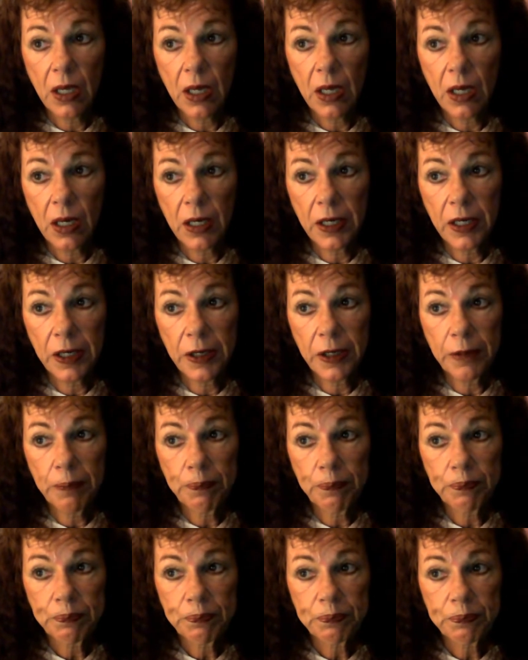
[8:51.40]

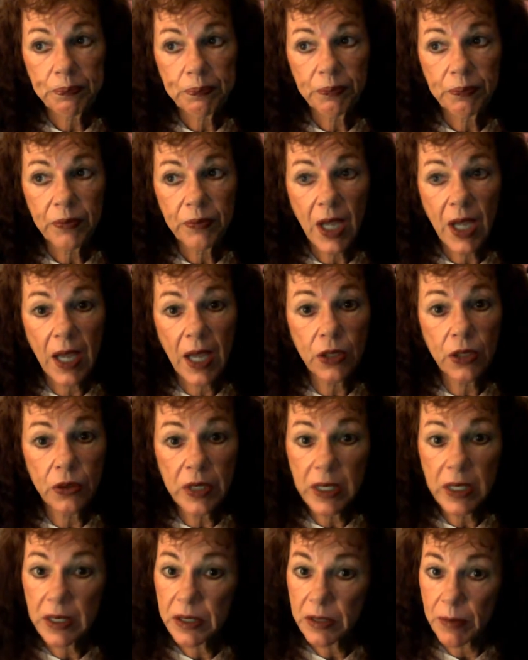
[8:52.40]
I don't
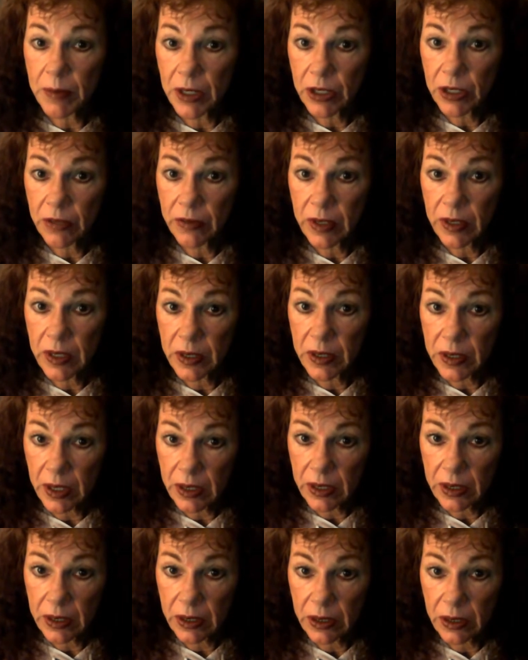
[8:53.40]
need as much of it as I
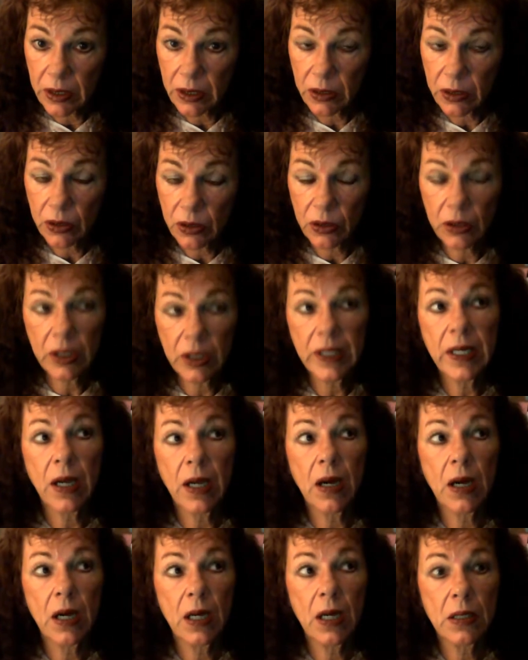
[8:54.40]
did early
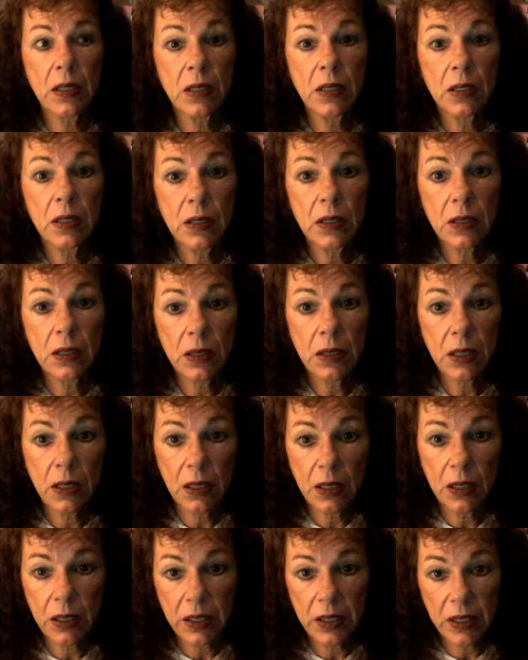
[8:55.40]
on,
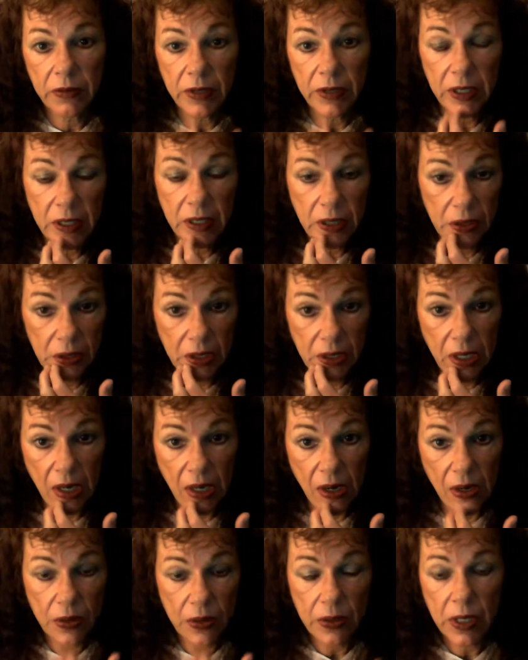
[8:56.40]
even a year
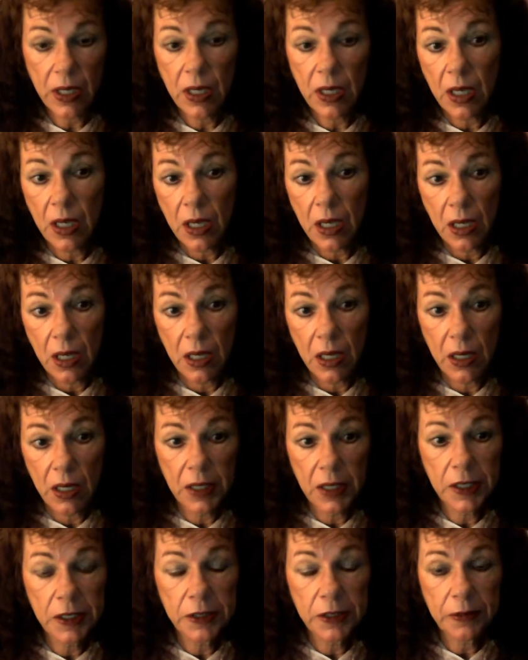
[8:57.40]
ago.
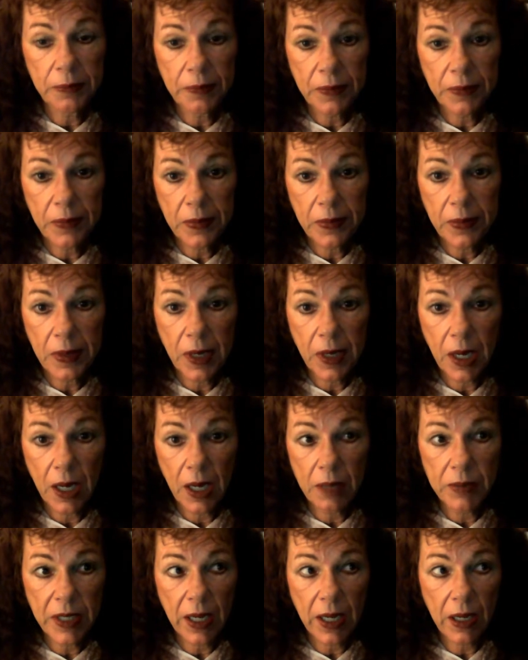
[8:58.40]

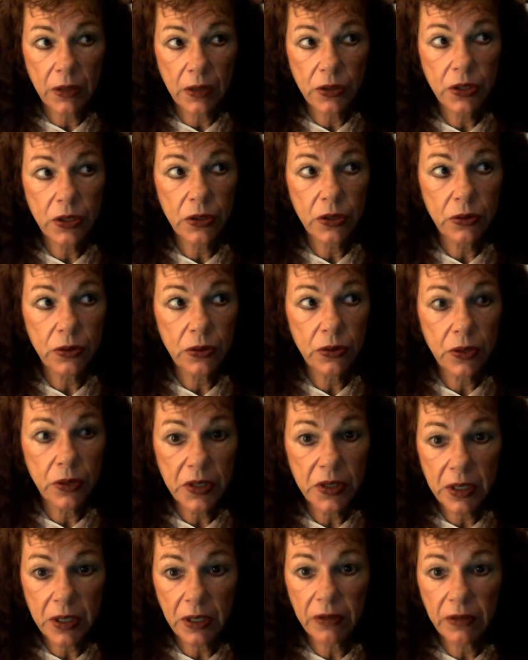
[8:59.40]
I'm down to
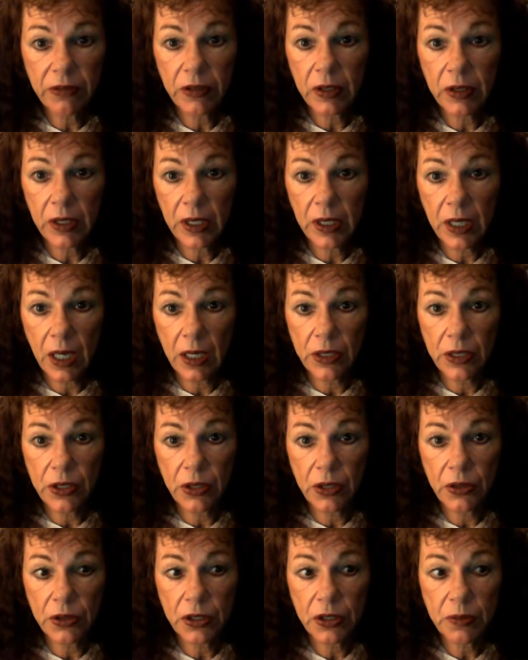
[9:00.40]
still a fairly high
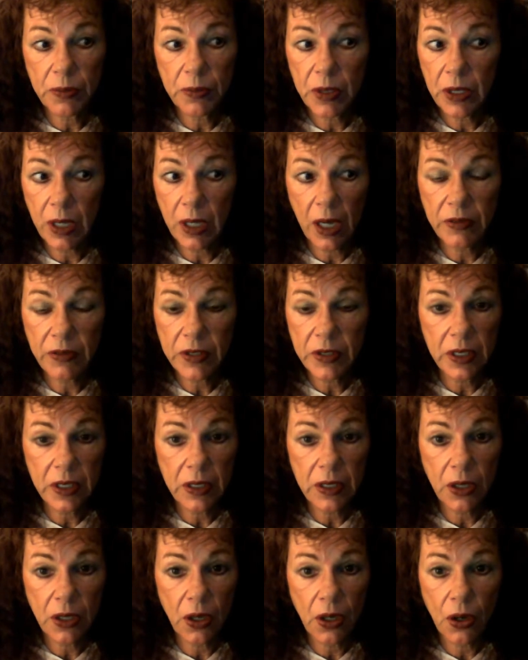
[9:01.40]
dose, but I've
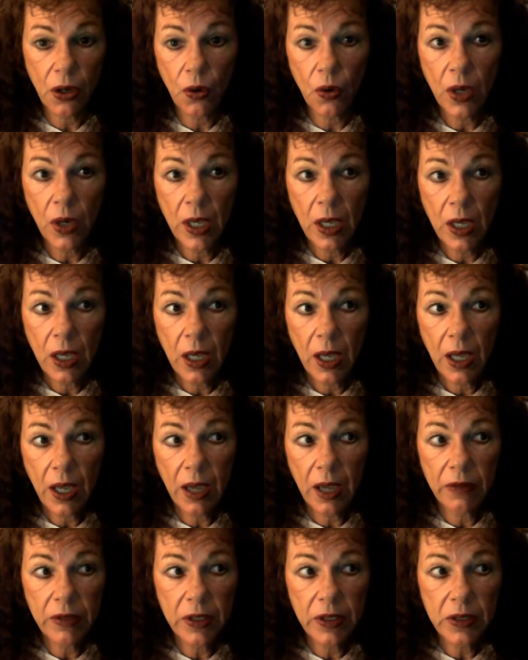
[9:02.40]
seen no
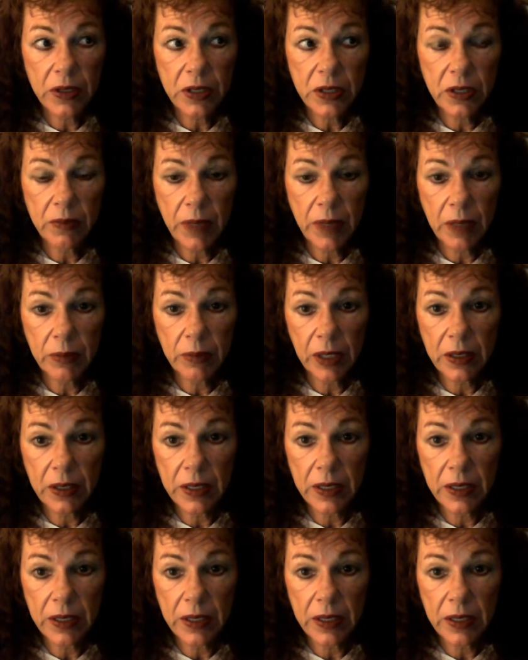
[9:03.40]
evidence in my blood